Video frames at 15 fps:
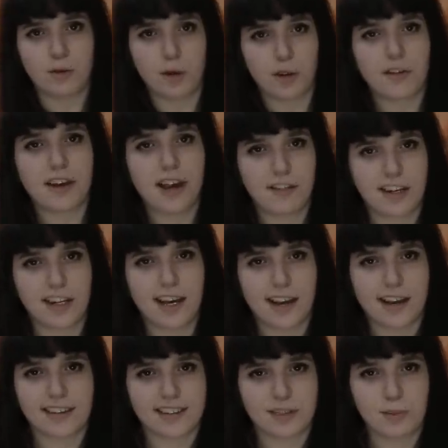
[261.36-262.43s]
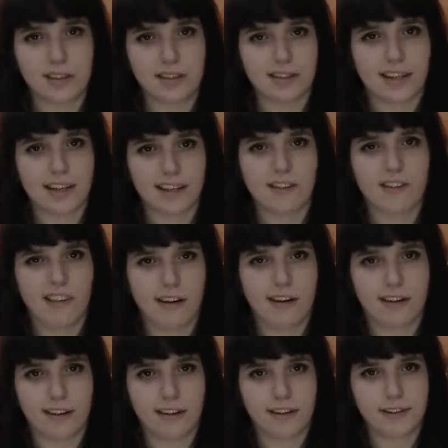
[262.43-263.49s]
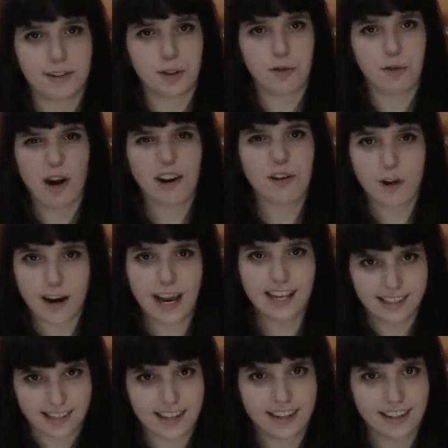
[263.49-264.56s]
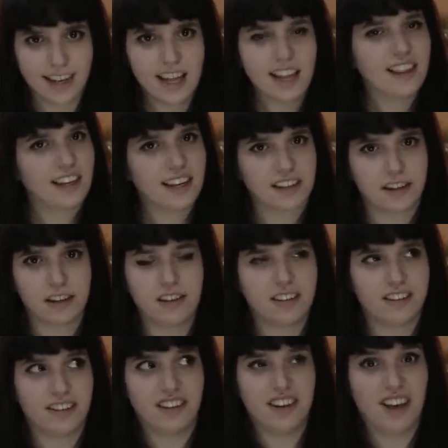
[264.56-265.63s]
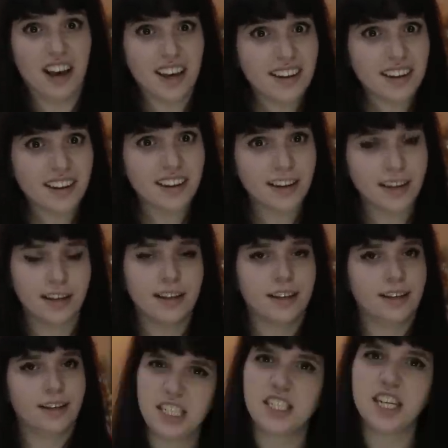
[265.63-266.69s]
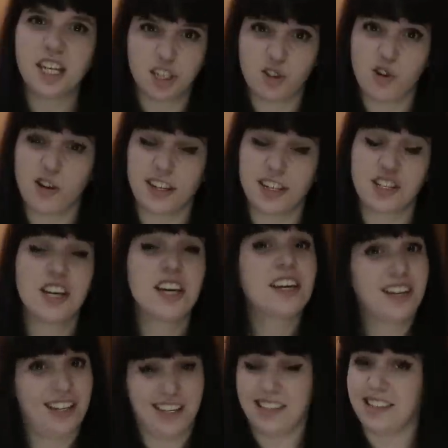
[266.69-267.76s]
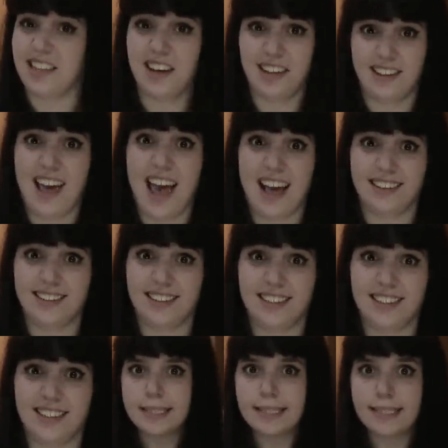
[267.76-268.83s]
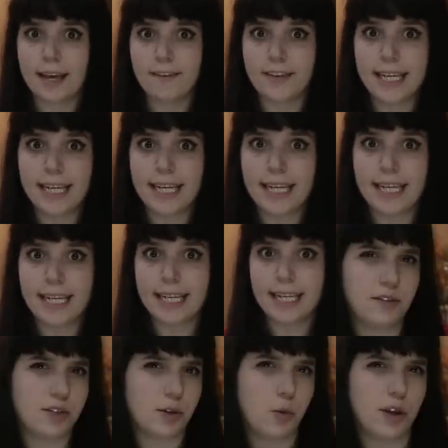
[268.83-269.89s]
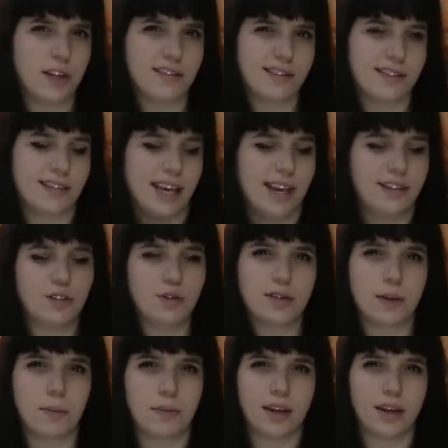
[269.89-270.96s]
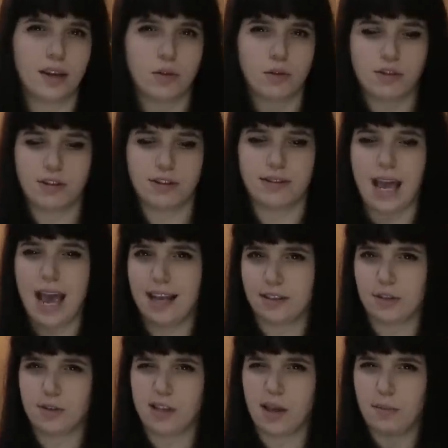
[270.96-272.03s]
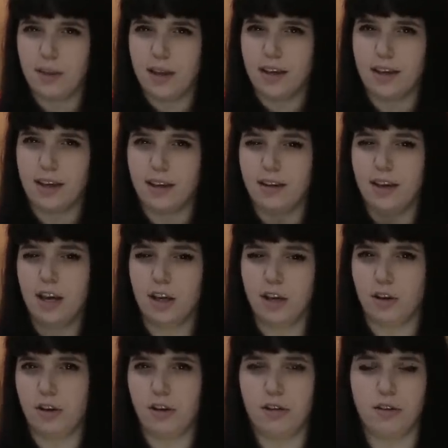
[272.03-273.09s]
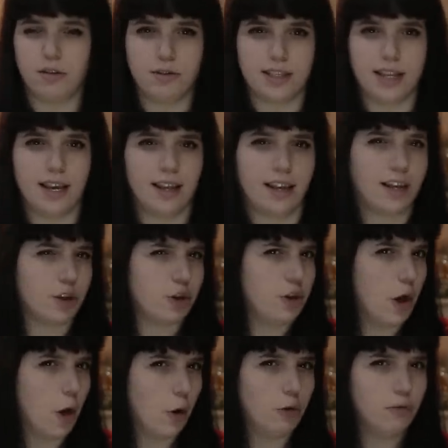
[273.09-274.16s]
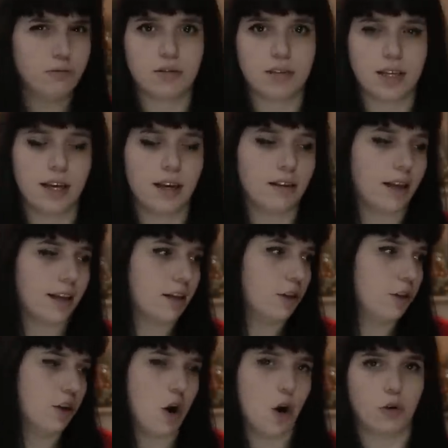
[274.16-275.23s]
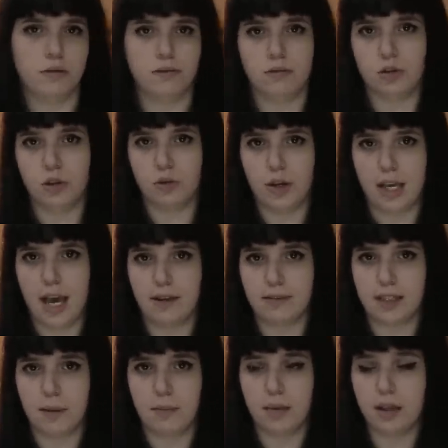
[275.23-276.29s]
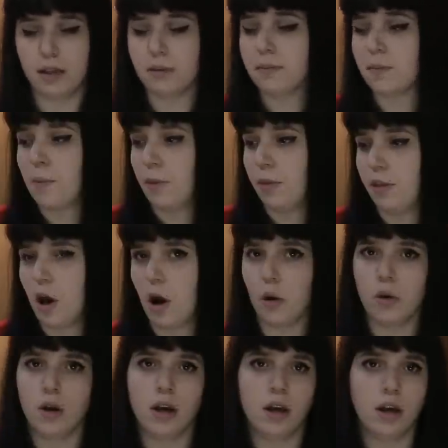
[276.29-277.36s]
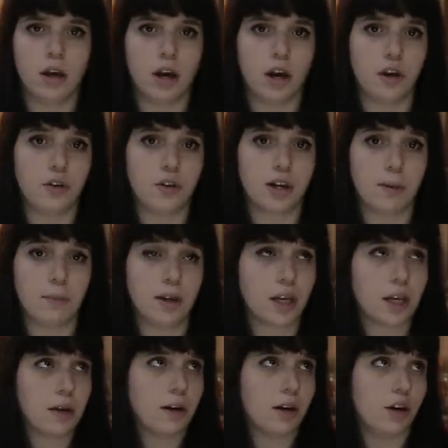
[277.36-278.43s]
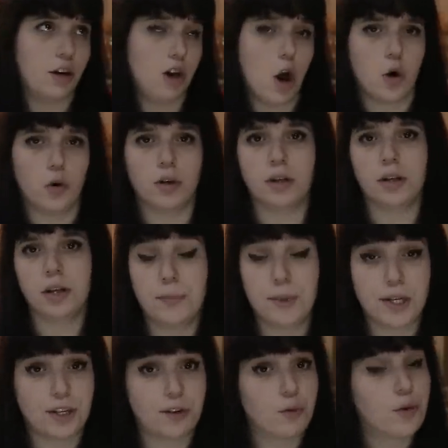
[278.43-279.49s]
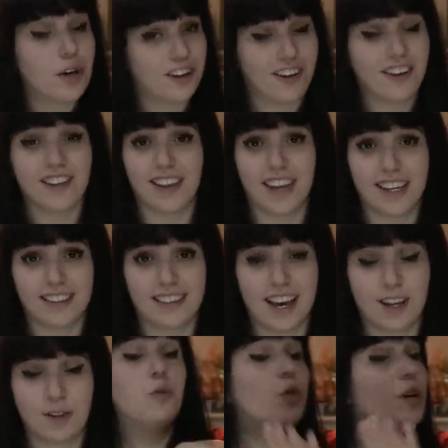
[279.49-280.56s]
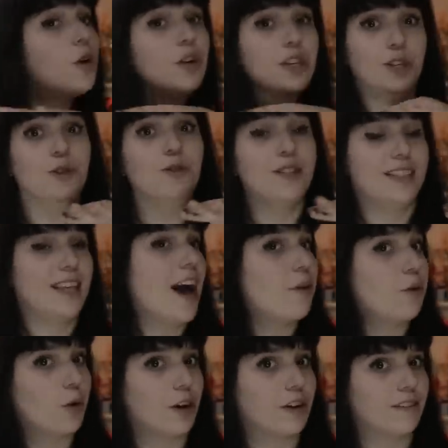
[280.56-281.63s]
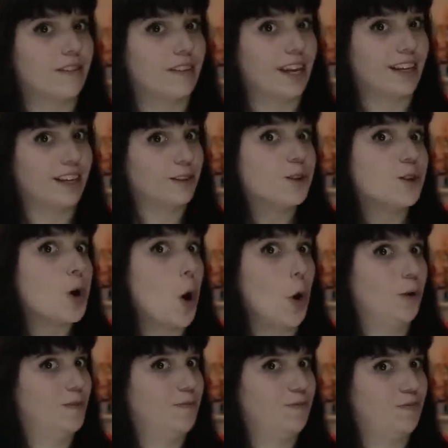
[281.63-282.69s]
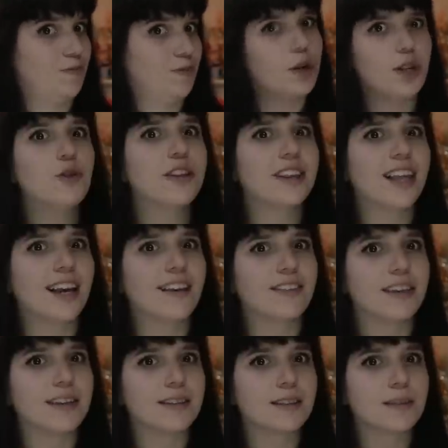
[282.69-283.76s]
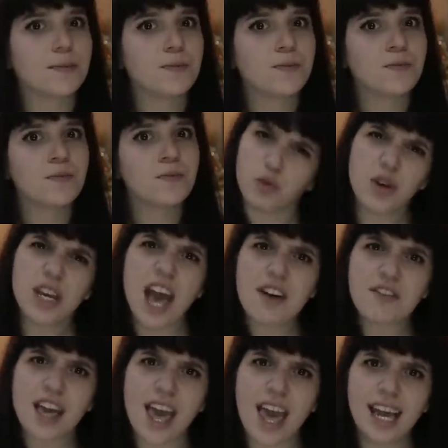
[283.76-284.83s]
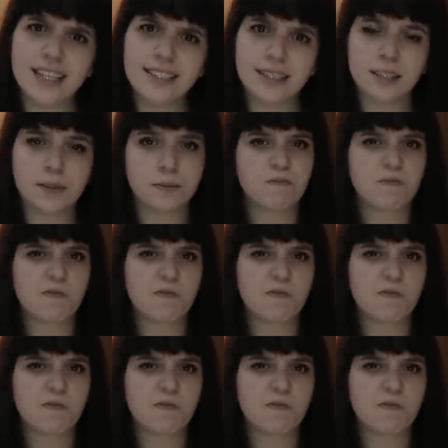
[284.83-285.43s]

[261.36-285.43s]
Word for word: we don't have any eggs means like none. So why we are asking like none? Yeah, in Turkish, it's like that. Seven if someone says you something or just asks you something and you, you say like no, you say like no. Do we have something? No. Are you coming? No. But we're not like that. We don't use that word like no. We do it like this. Do we have eggs?